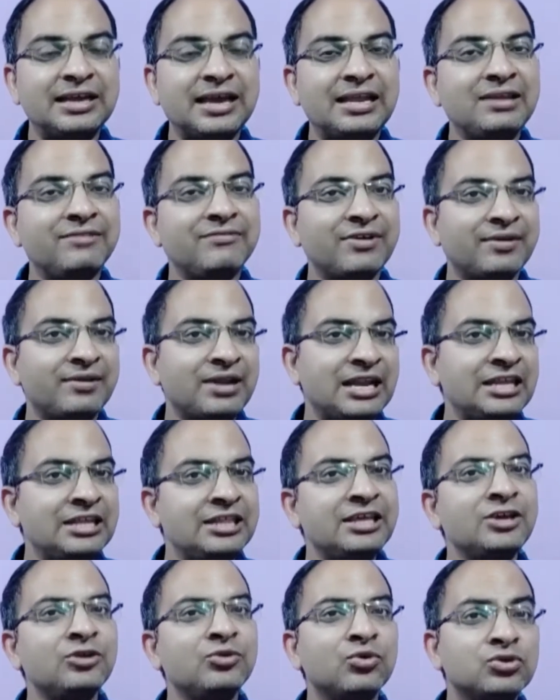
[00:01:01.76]
and if
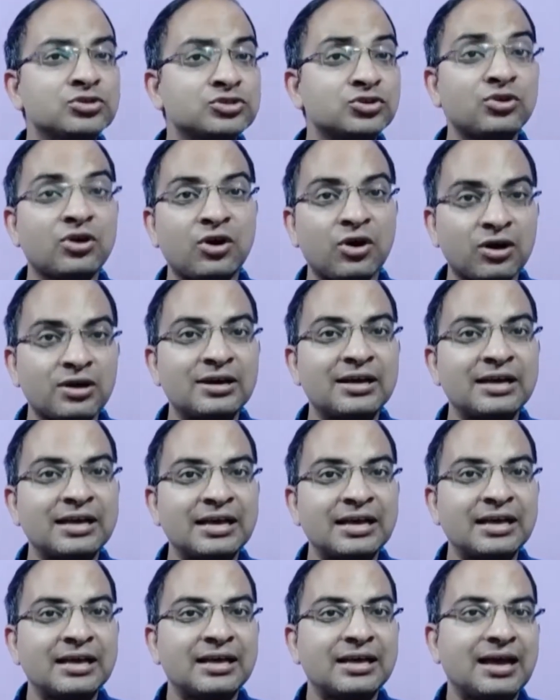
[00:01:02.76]
anything goes wrong
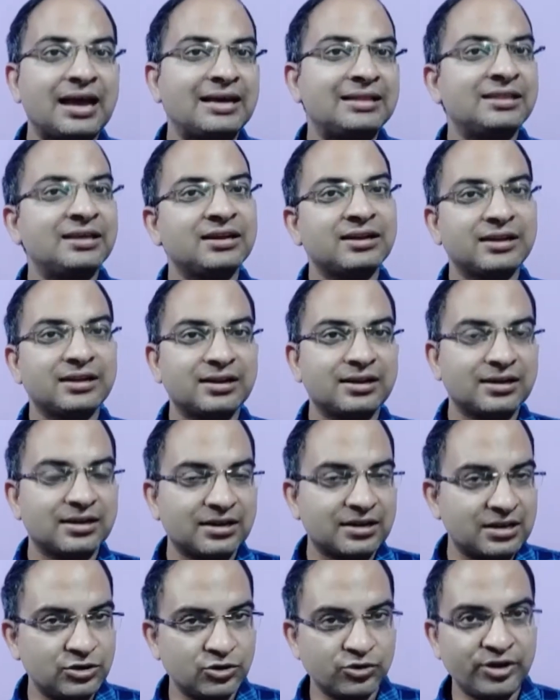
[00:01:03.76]
either
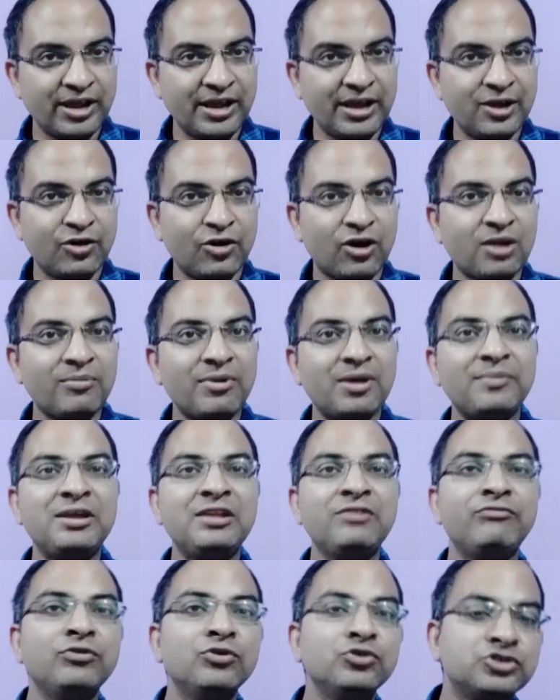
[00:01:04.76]
today or maybe
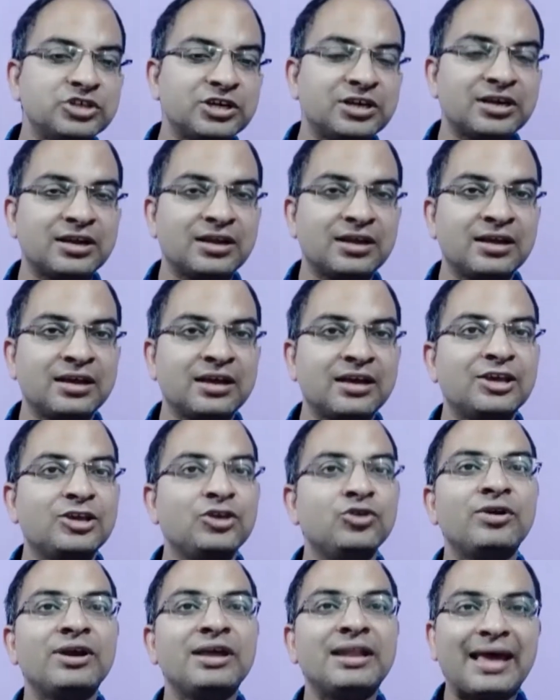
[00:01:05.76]
in future,
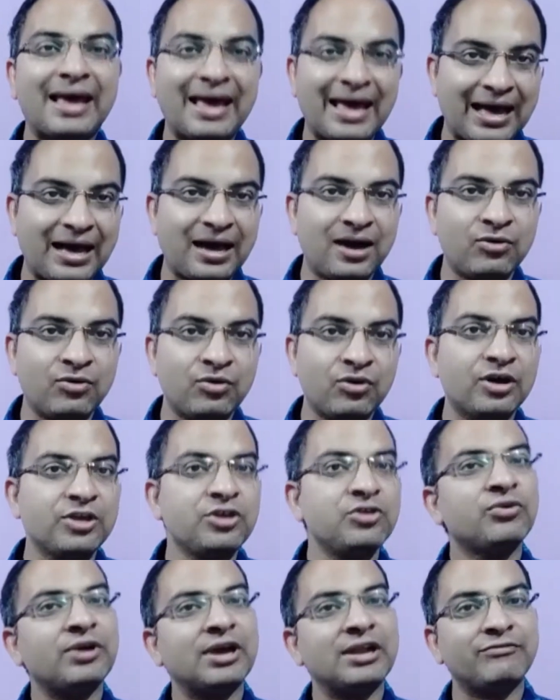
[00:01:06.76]
you can
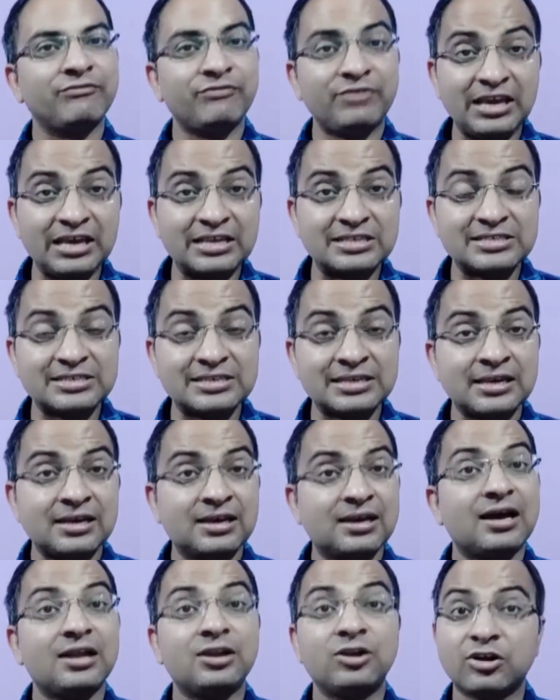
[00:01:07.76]
face
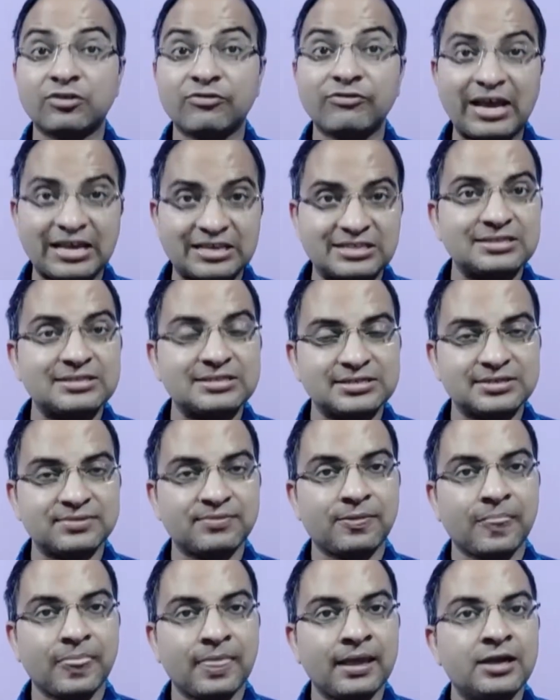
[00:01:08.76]
a lot of hassles.
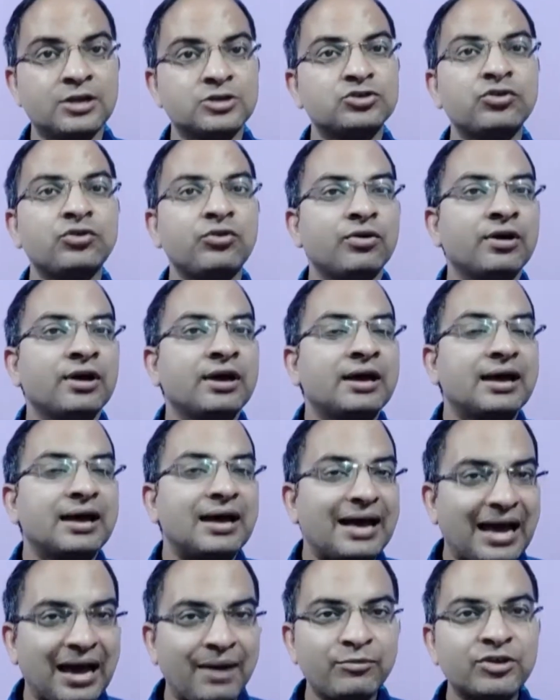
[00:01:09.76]
So
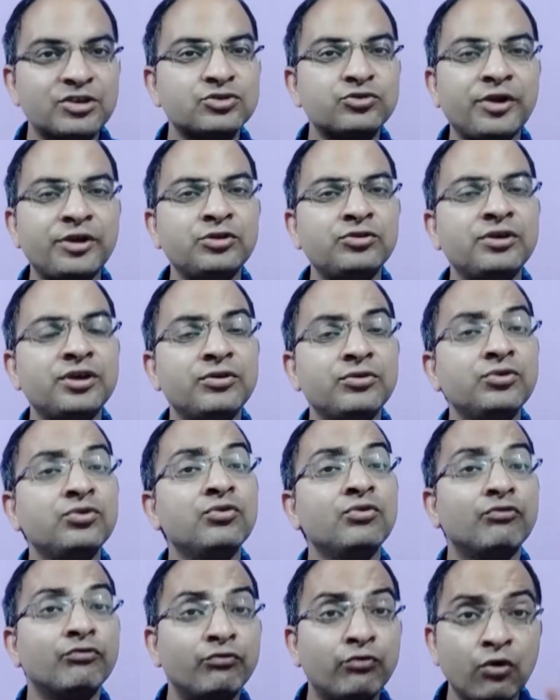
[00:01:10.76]
I'm just going to give you
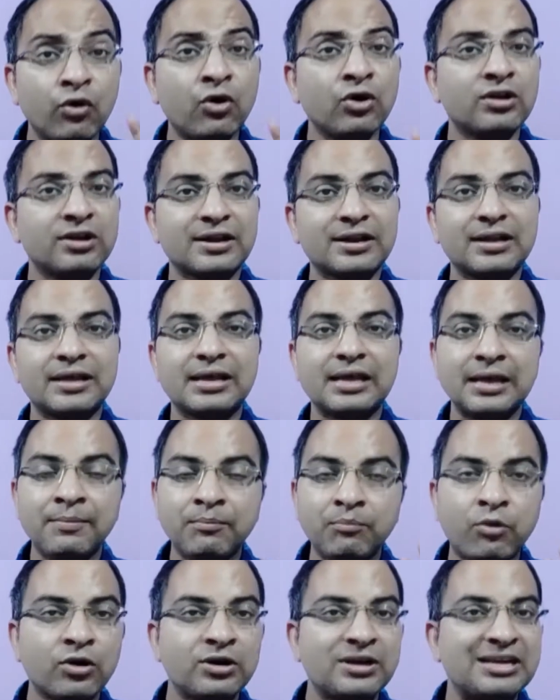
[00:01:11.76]
4
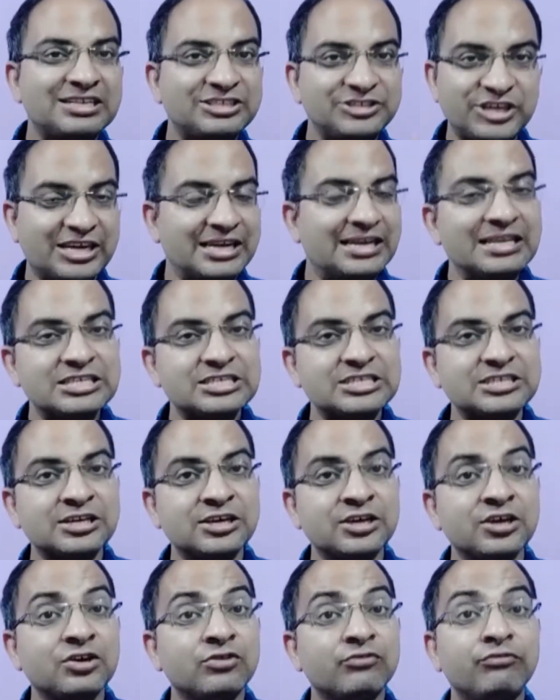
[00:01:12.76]
important checklists
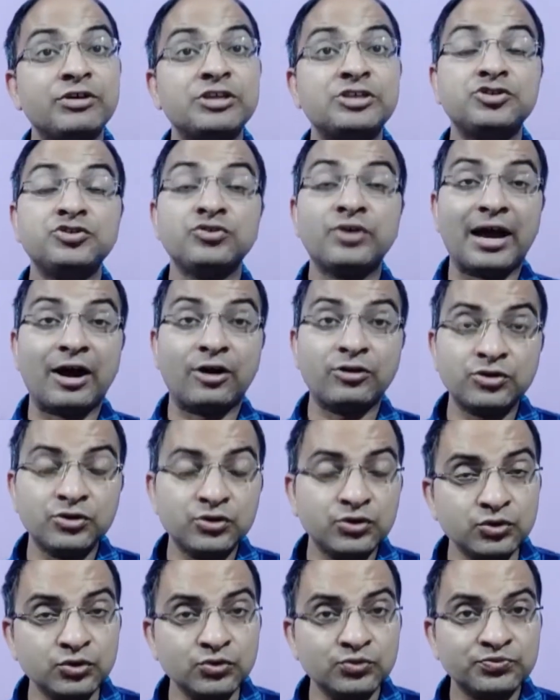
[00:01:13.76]
which you have to
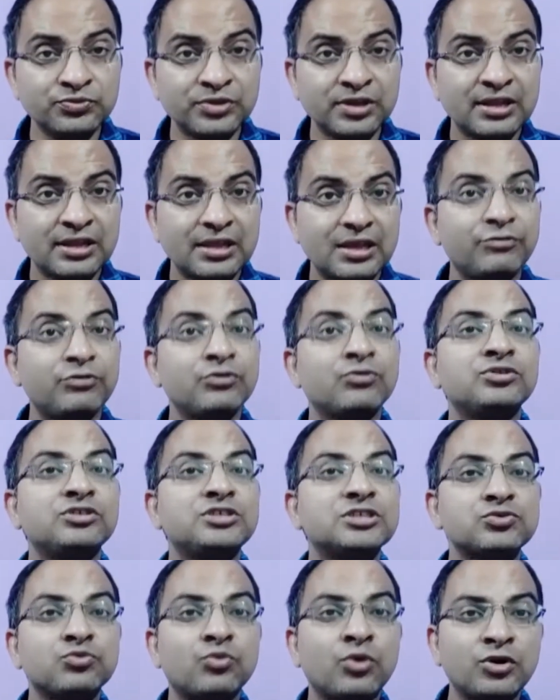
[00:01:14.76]
do if you
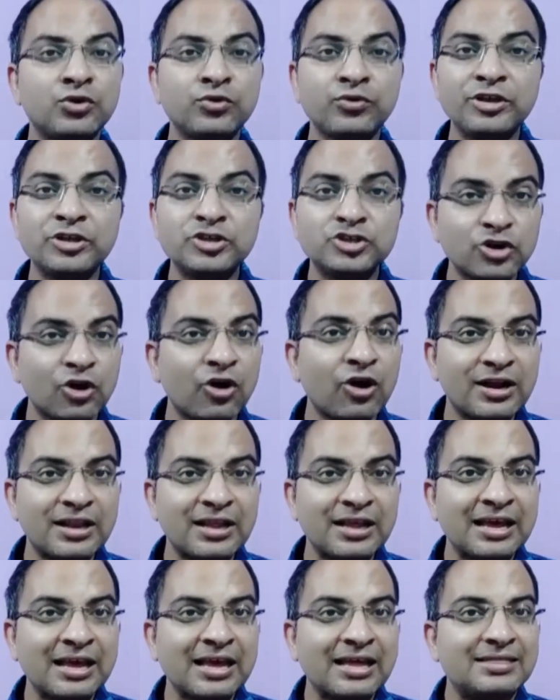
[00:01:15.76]
just want to ensure
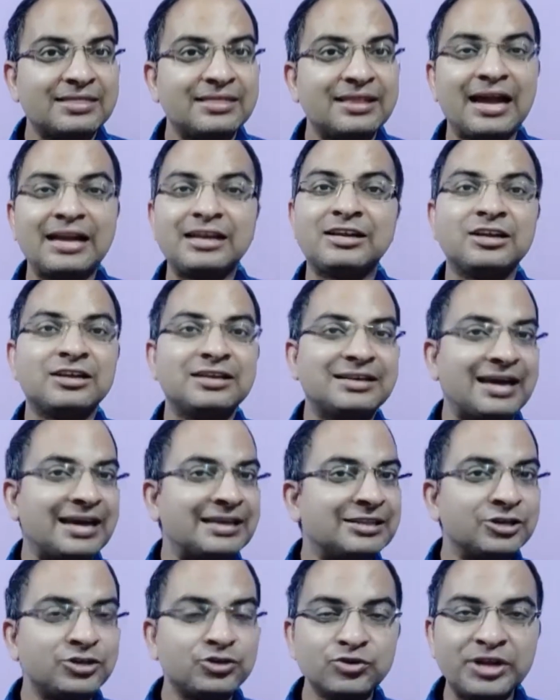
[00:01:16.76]
that
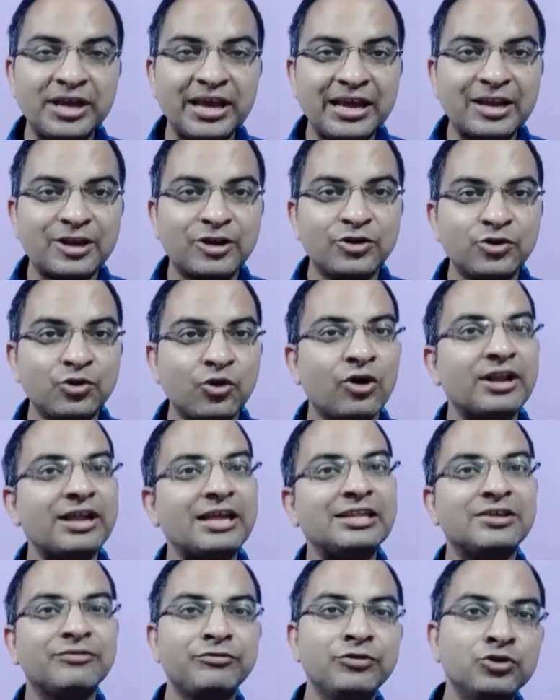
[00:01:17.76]
neither today nor in
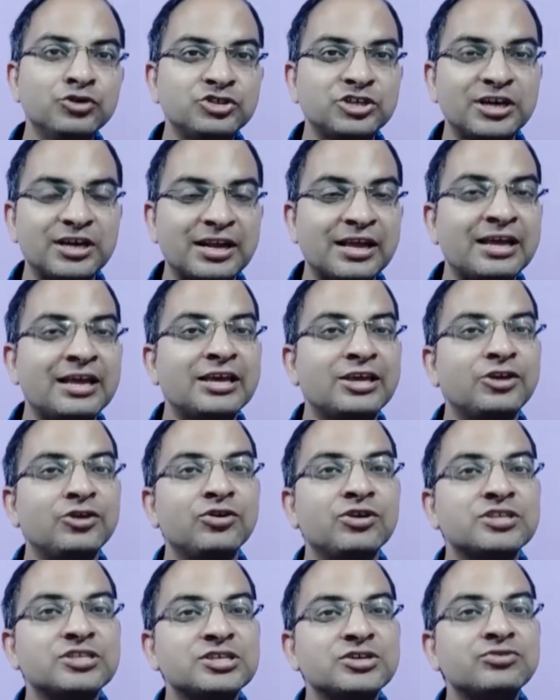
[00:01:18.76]
the future you
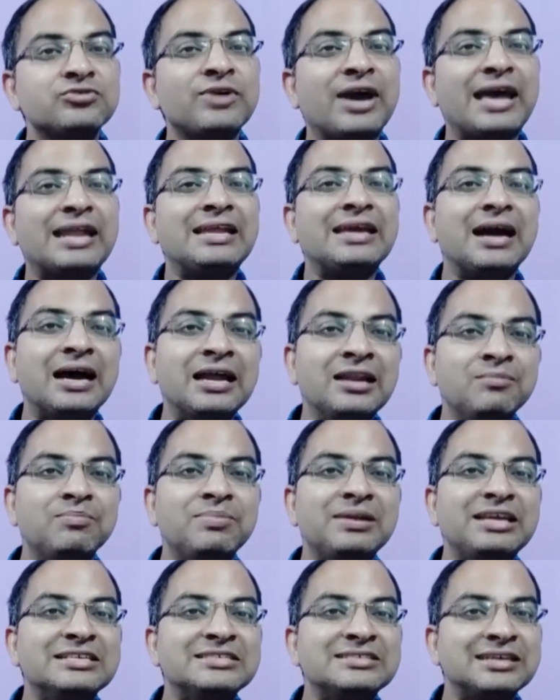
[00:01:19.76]
receive any
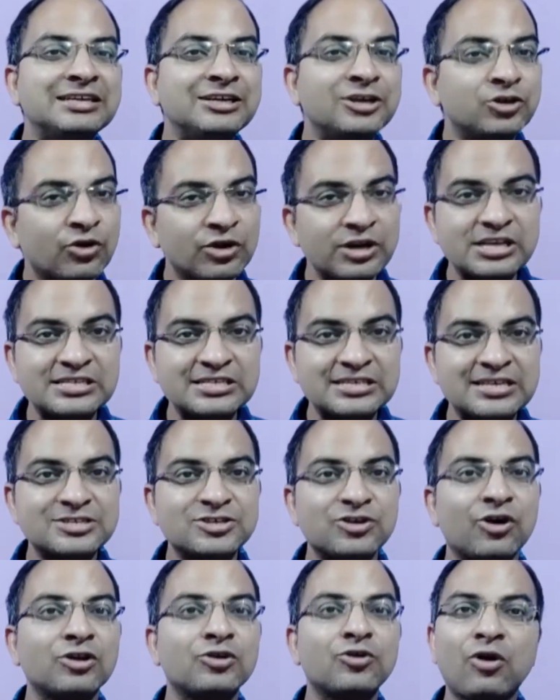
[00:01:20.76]
unpleasant notices
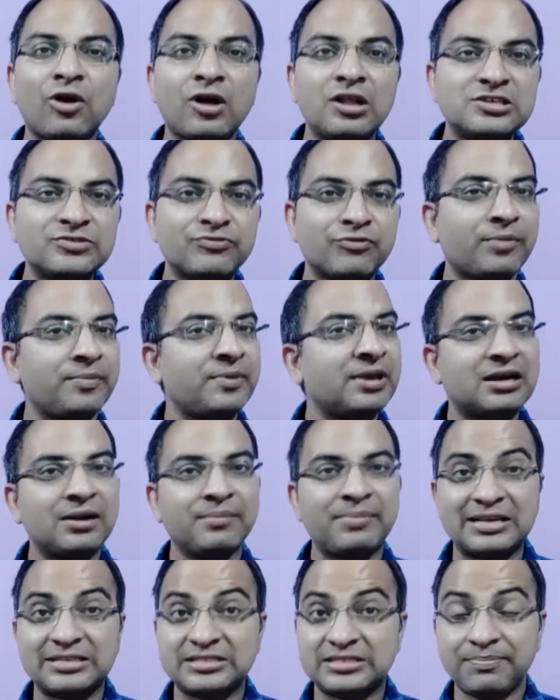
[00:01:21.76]
or calls from income
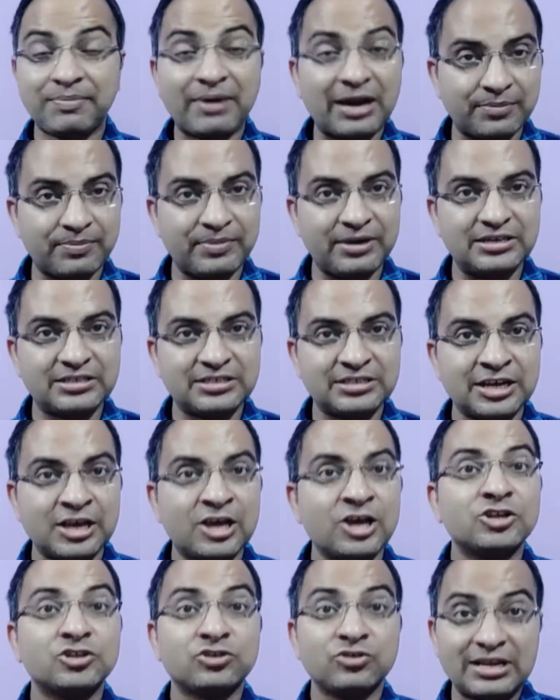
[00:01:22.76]
tax departments.
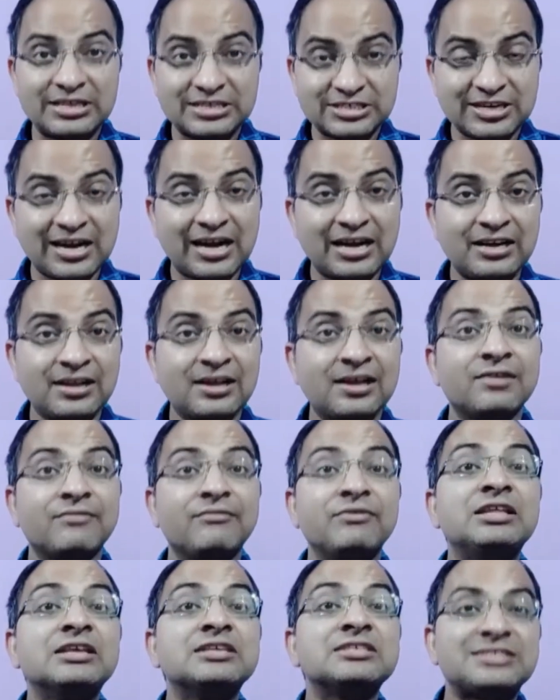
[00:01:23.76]
So let's start
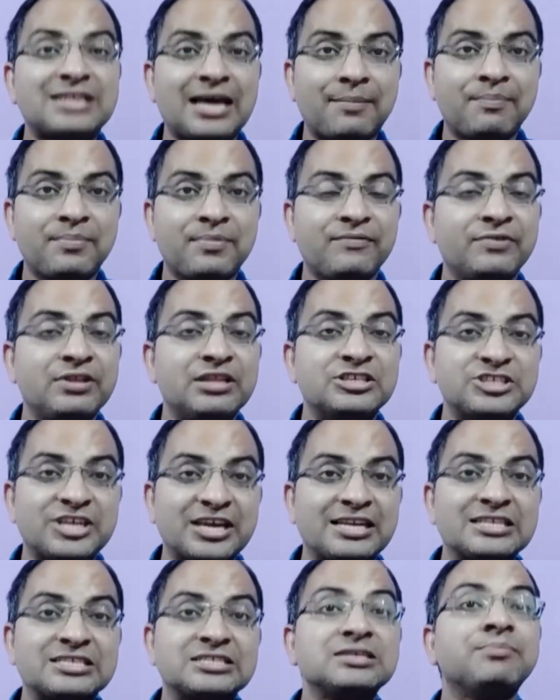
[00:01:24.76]
with the
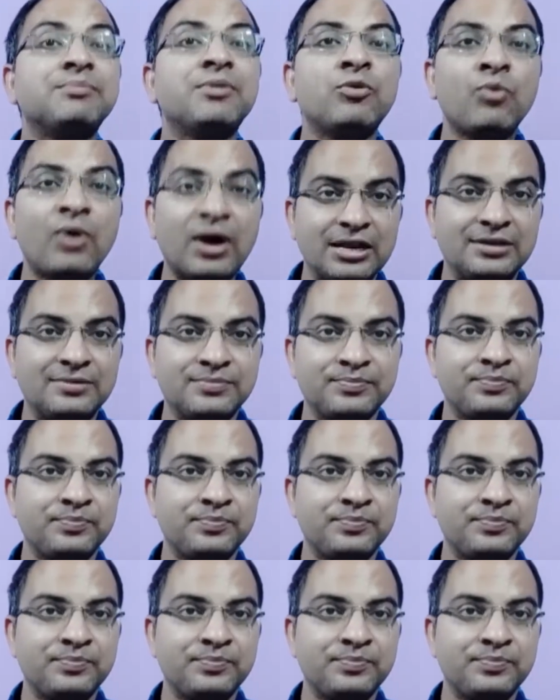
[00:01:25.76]
checklist number 1.